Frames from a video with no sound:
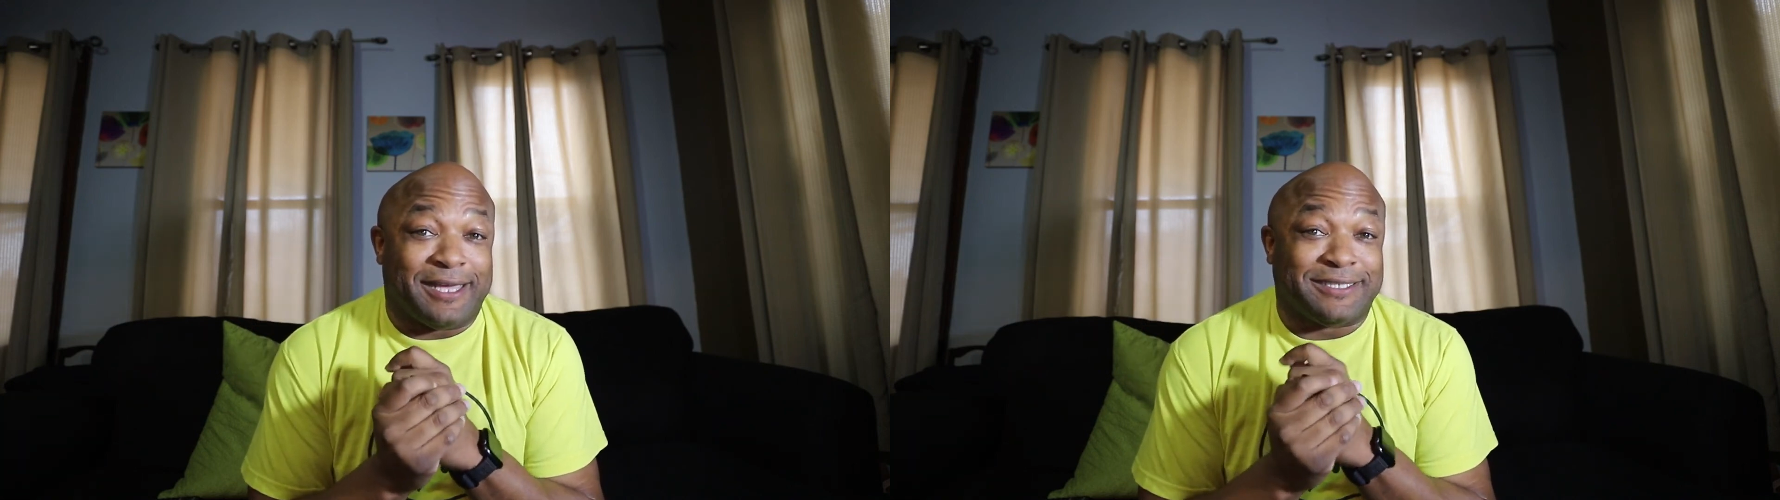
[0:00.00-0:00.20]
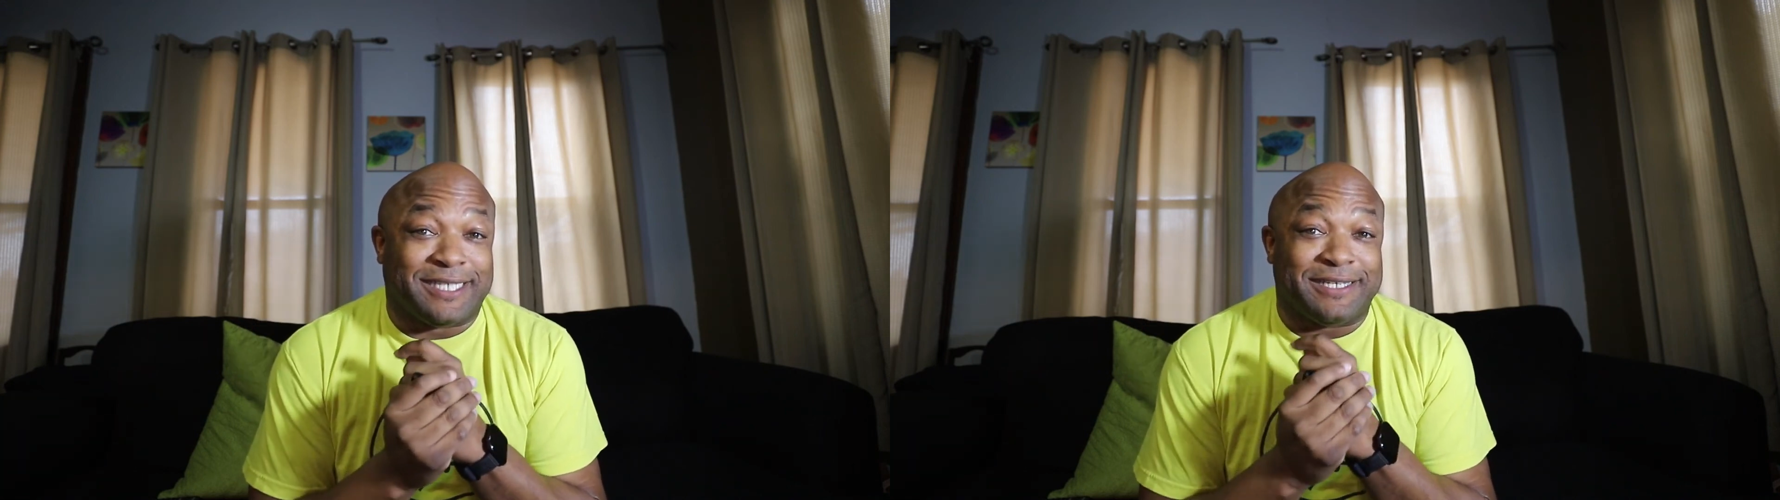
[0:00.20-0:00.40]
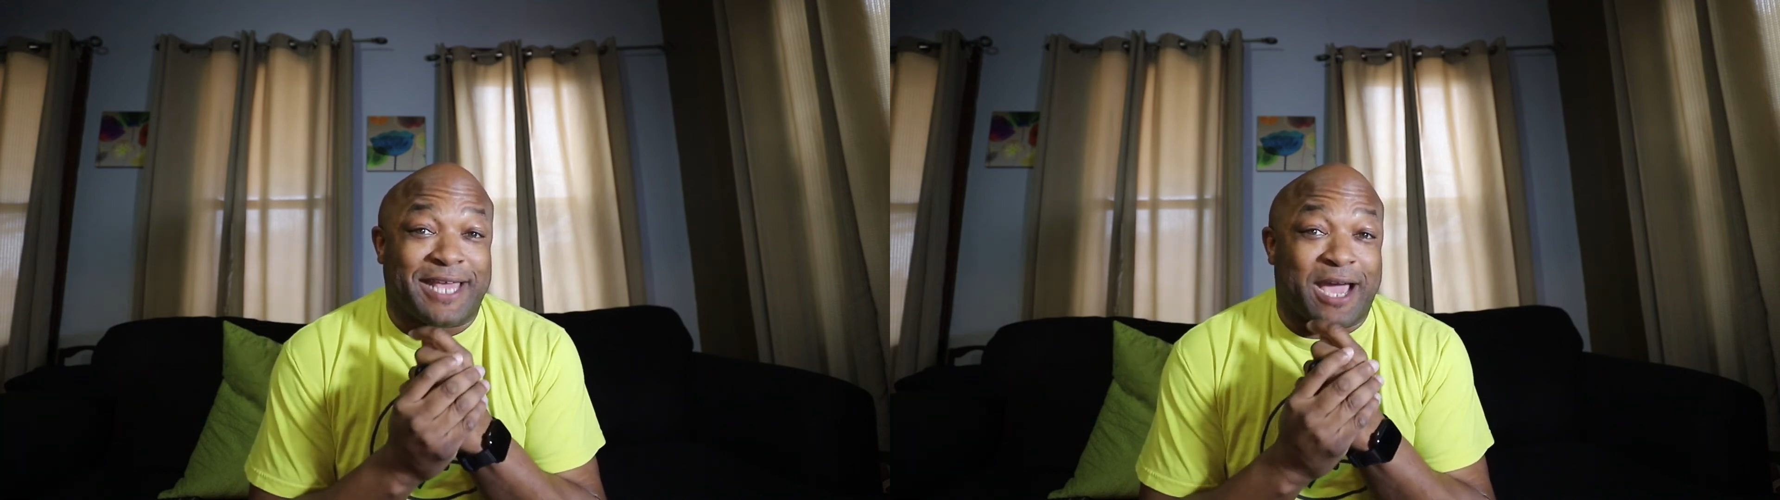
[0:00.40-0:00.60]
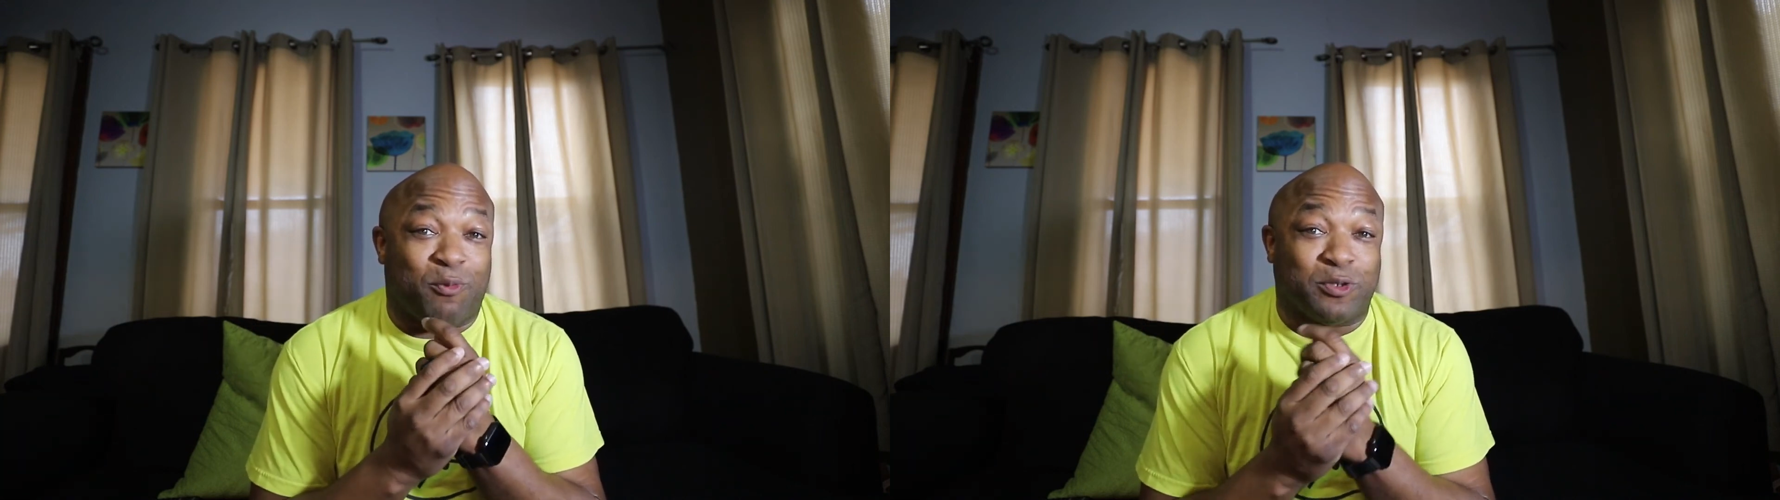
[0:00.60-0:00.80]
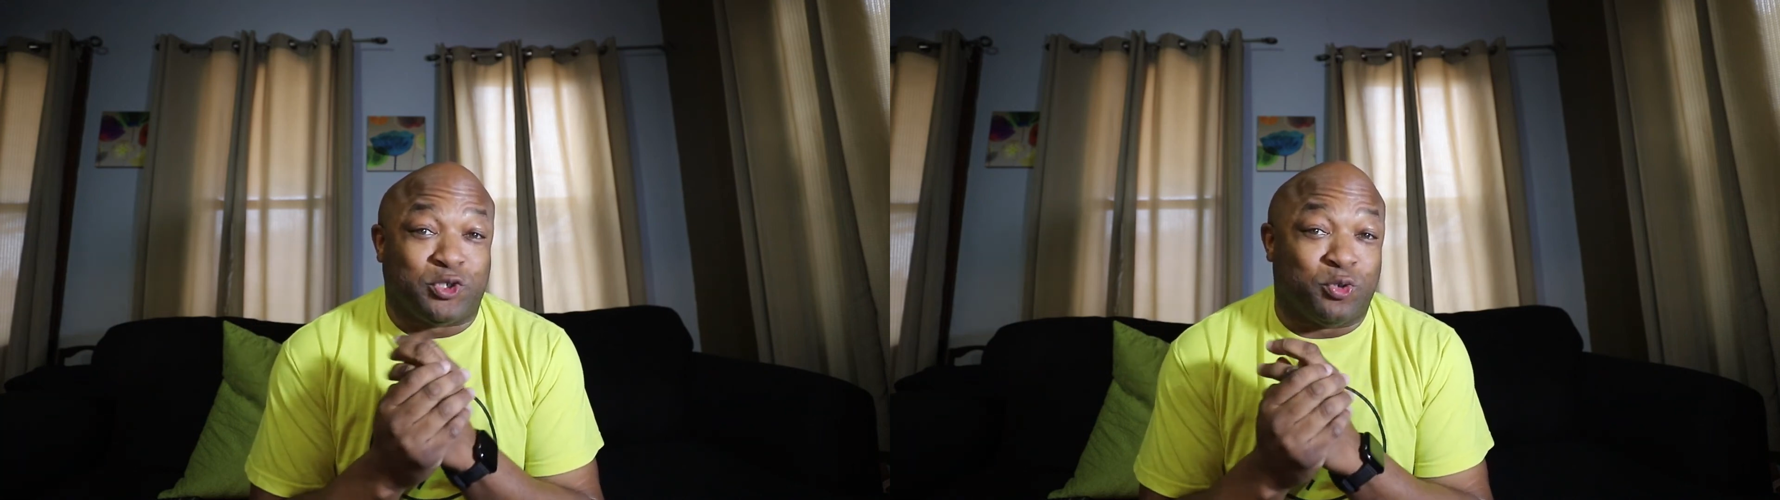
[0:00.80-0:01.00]
sit
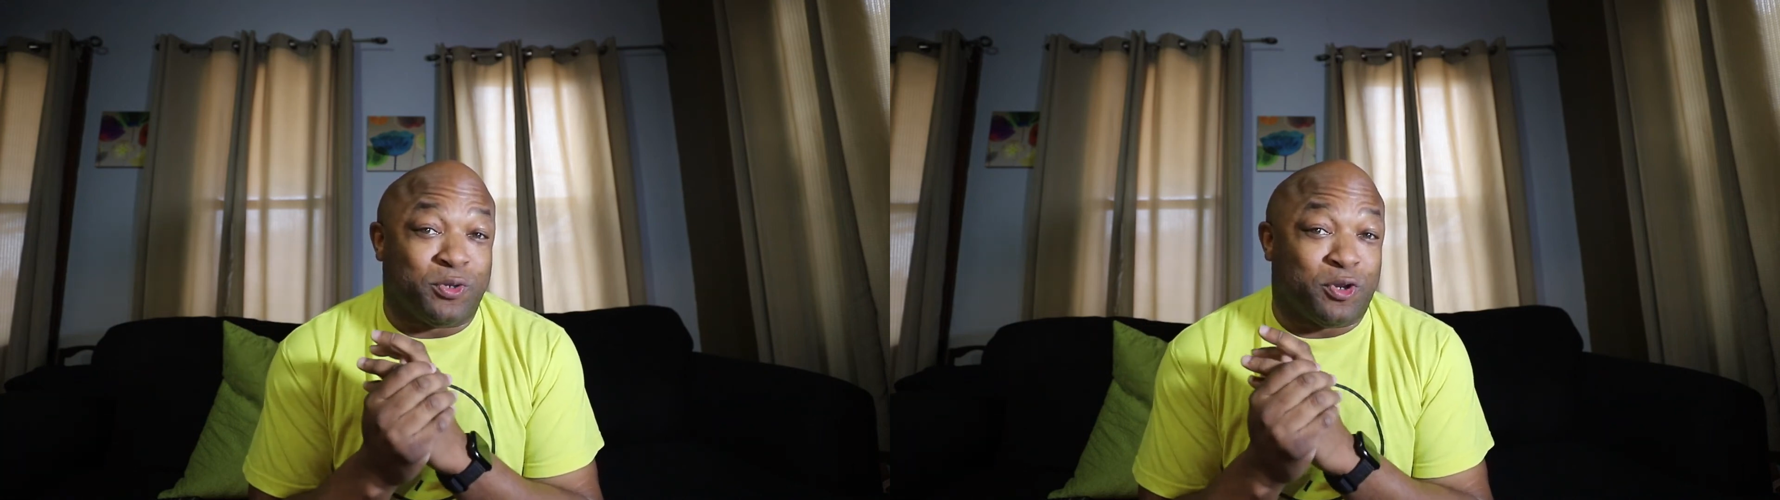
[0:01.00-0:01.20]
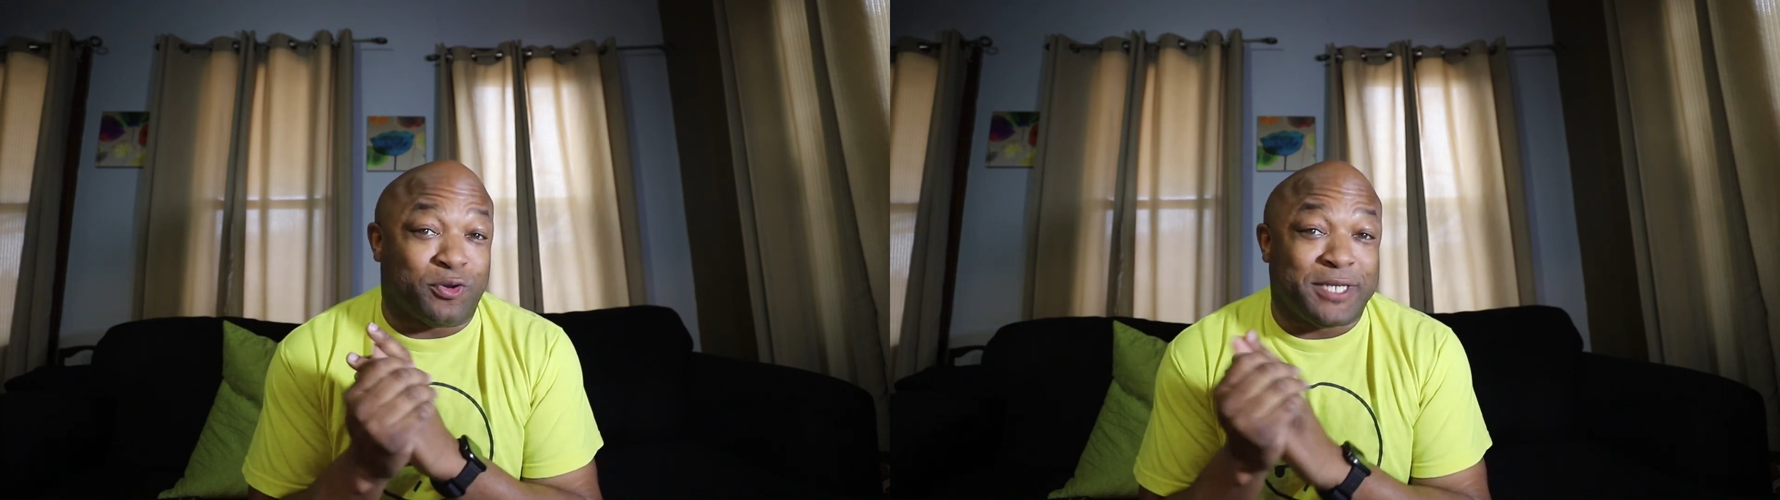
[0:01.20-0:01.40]
down with you and your